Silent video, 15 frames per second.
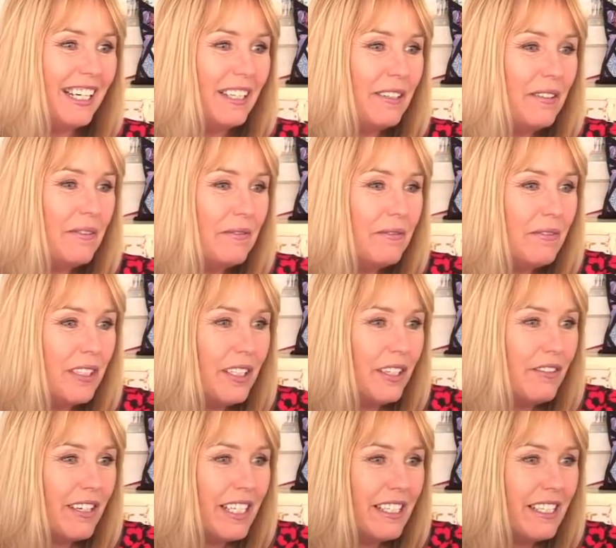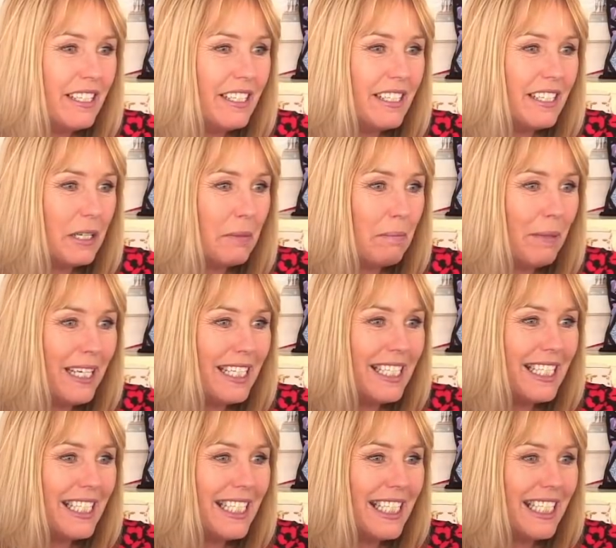Lorena's had a
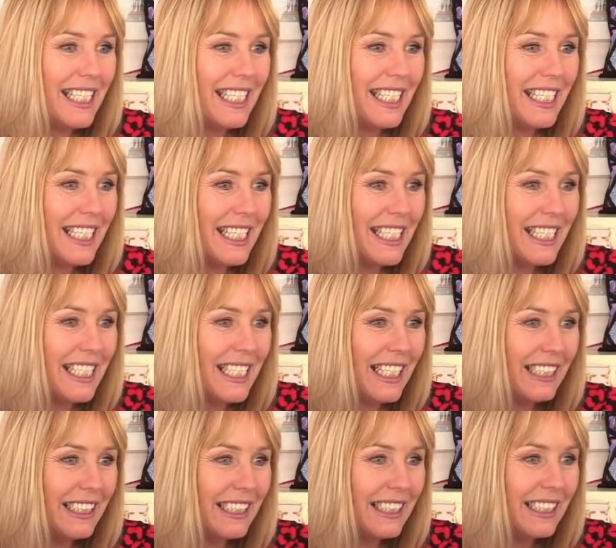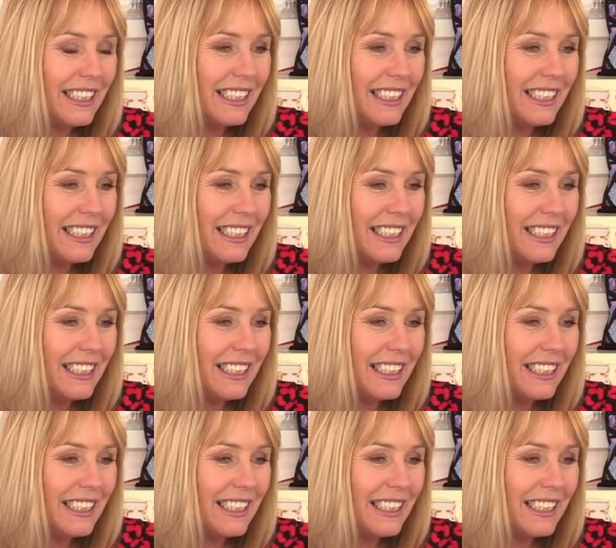PC.